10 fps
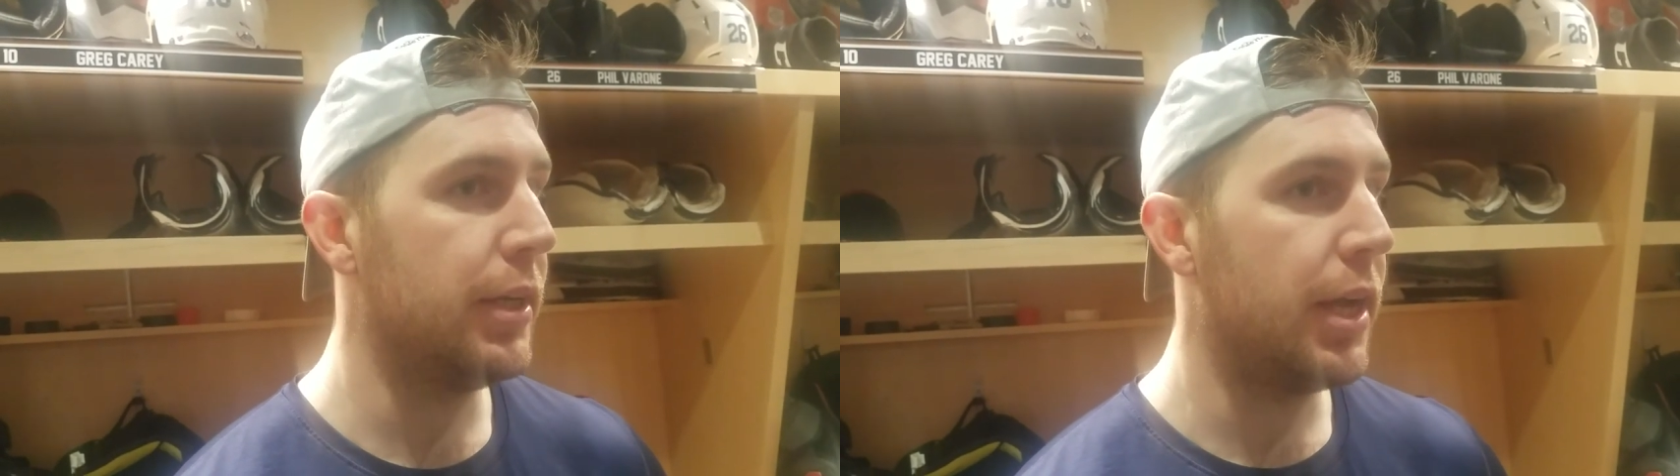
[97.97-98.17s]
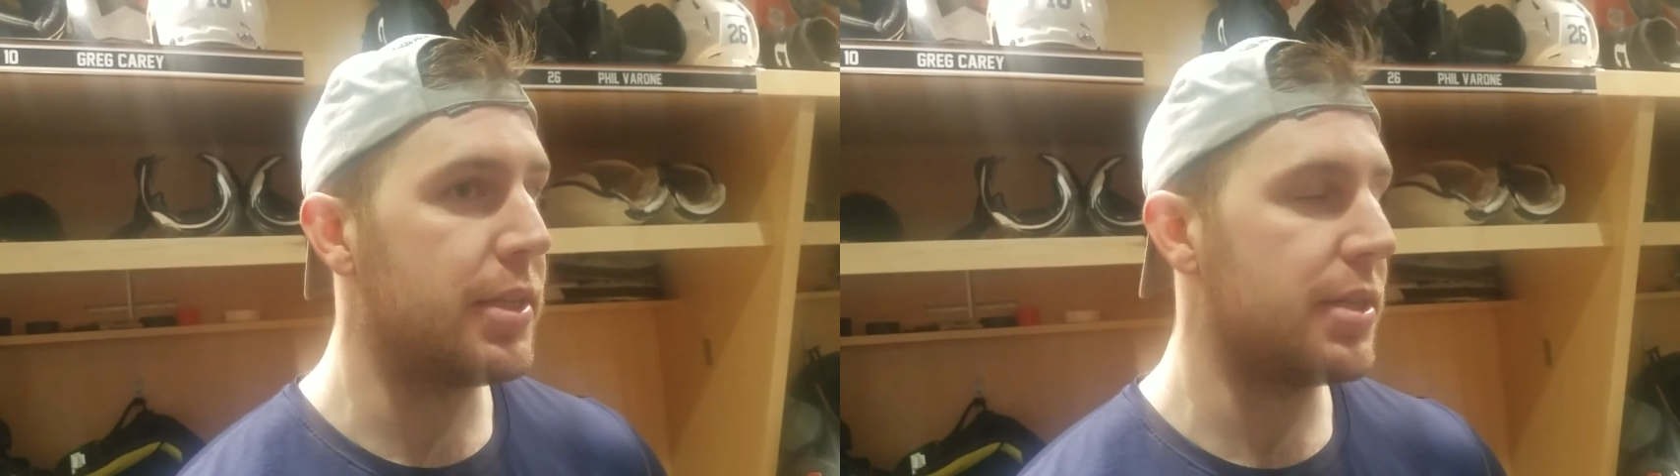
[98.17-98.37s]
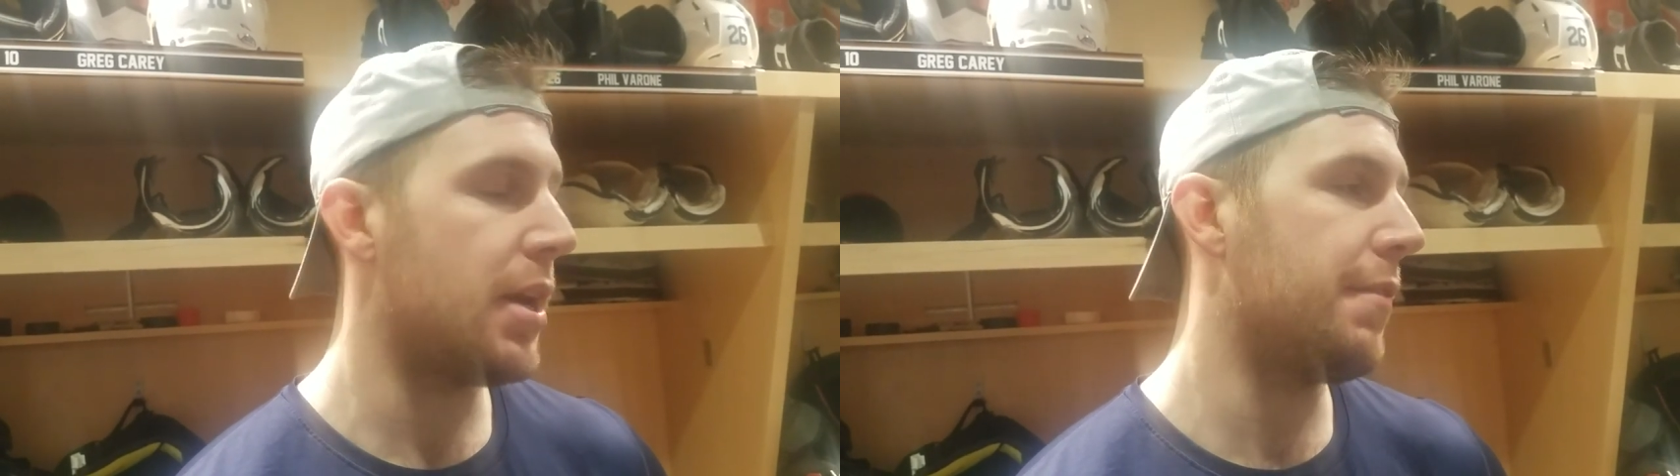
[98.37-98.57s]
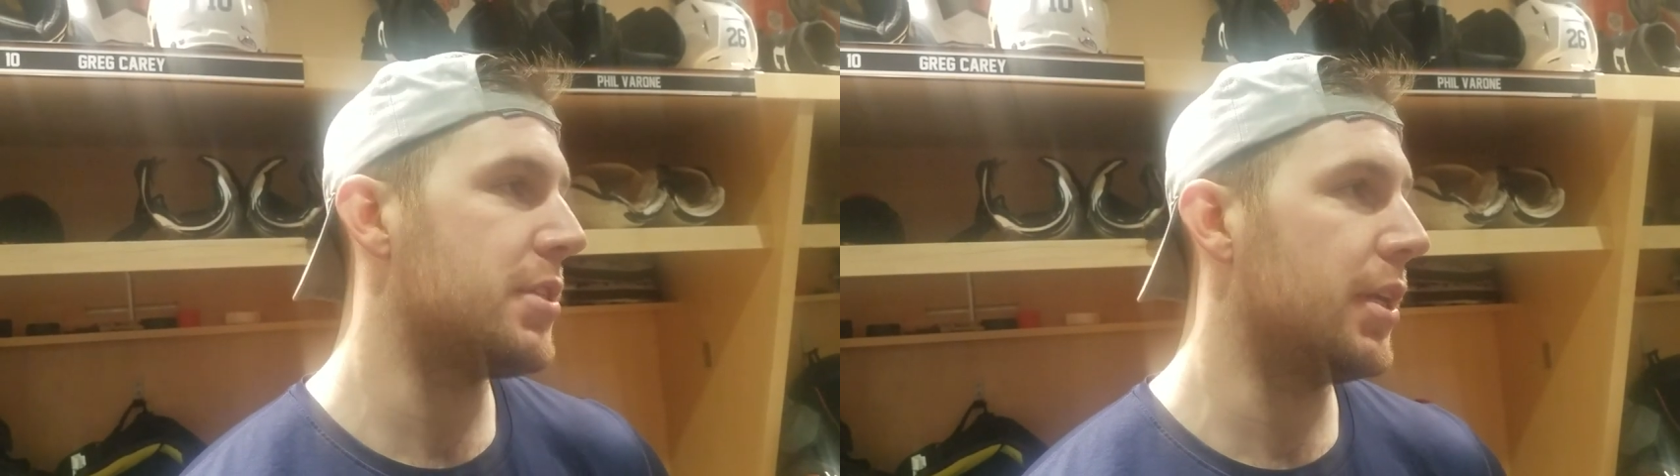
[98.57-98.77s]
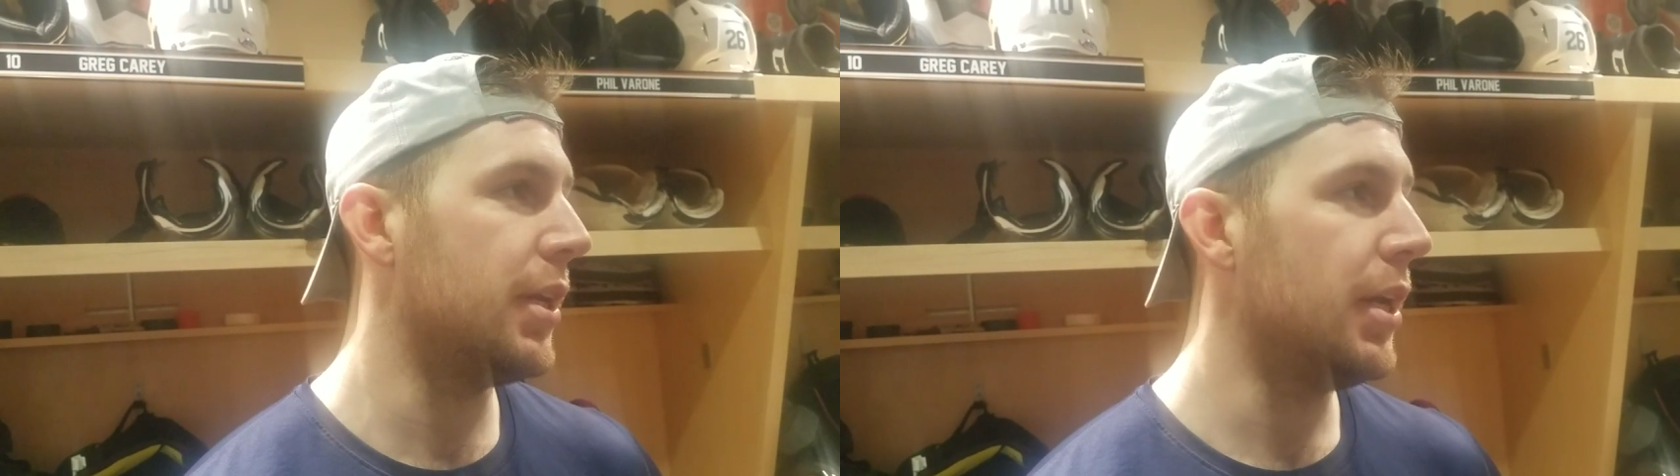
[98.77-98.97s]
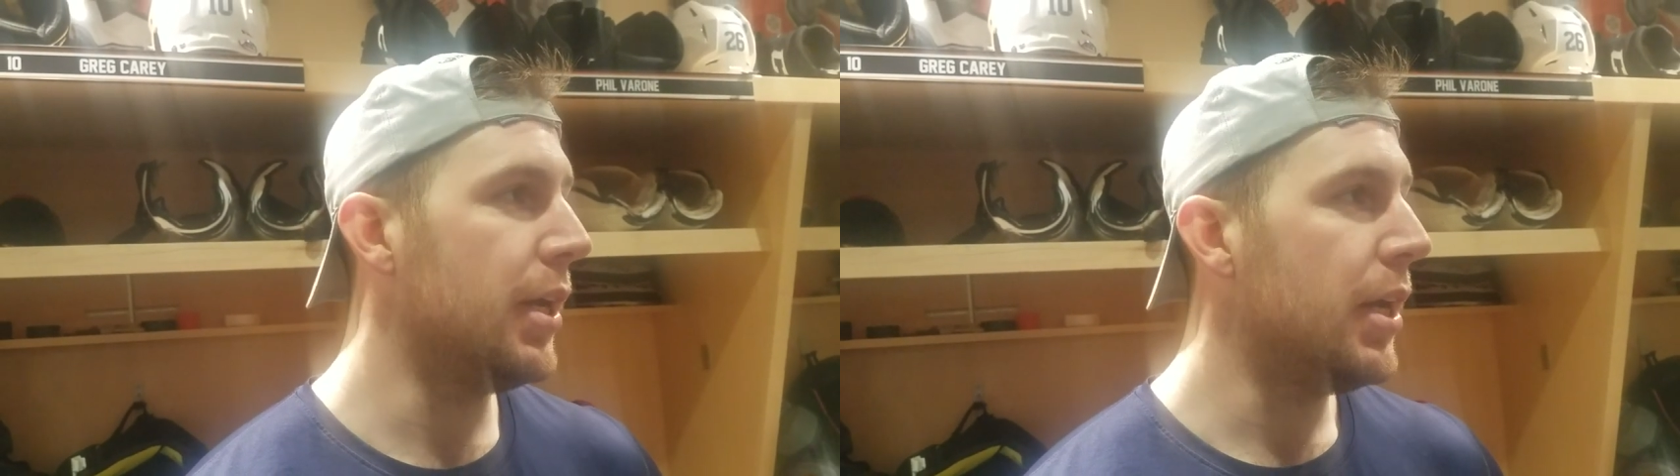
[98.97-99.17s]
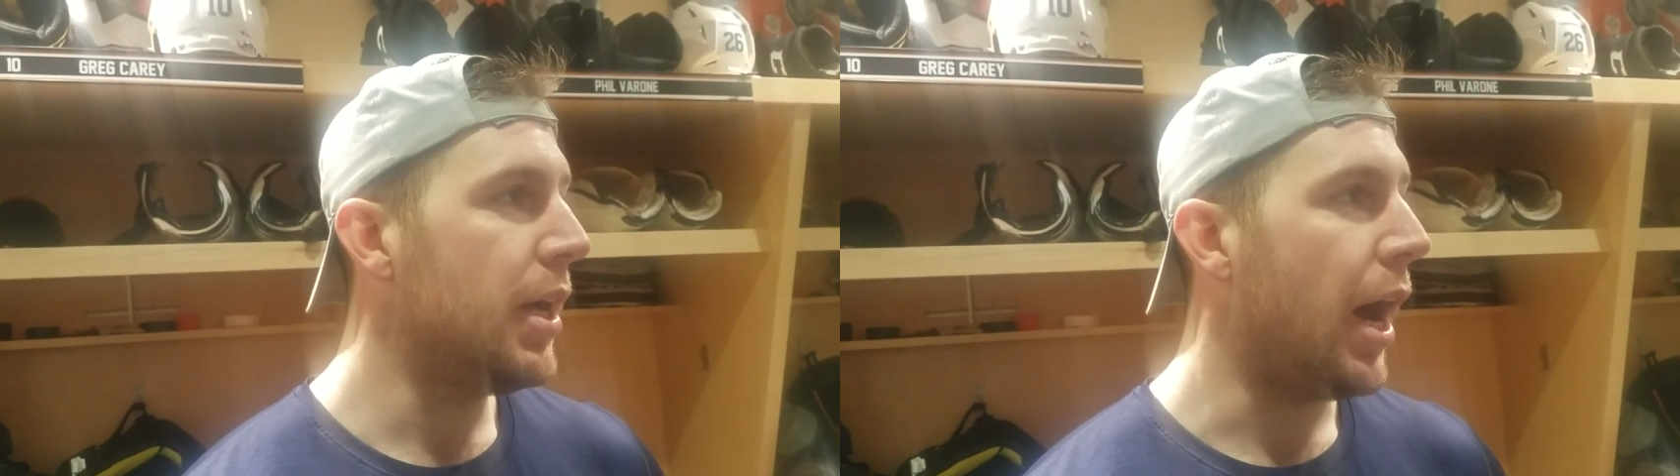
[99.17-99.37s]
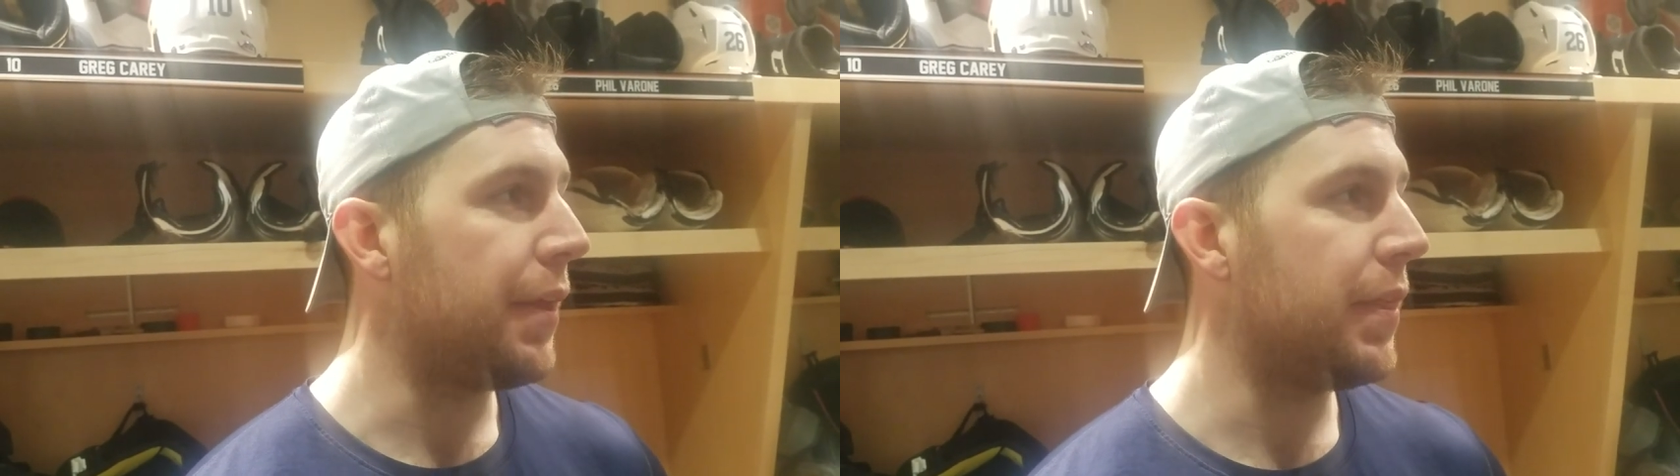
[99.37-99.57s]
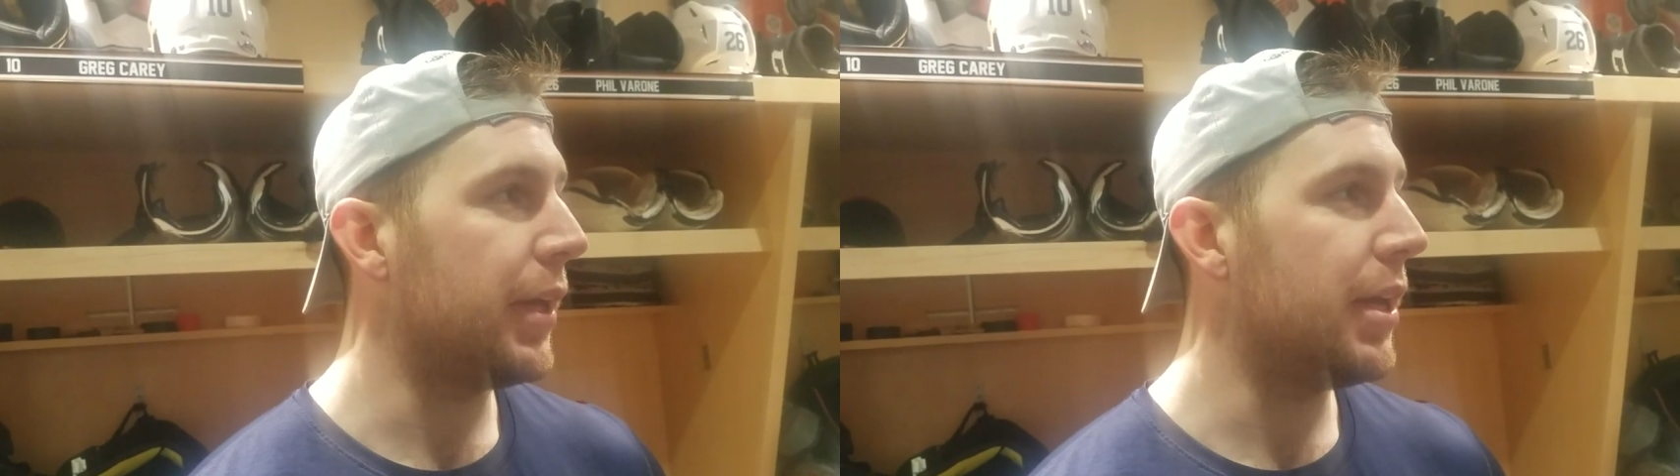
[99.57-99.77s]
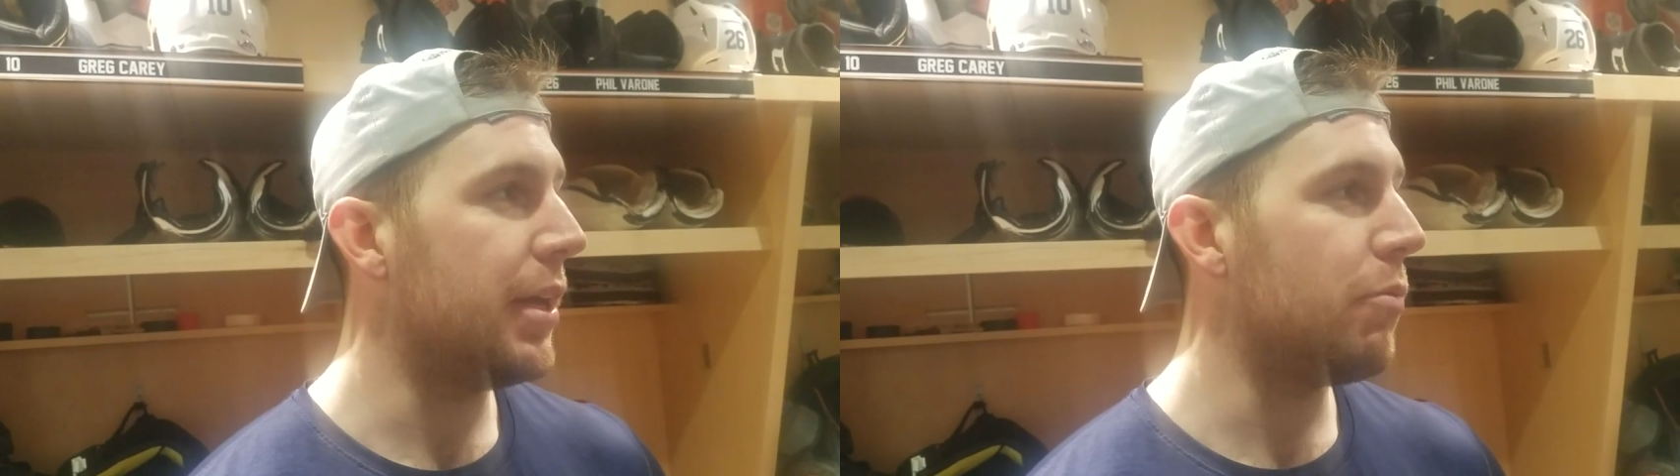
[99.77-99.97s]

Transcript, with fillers: it's obviously I think he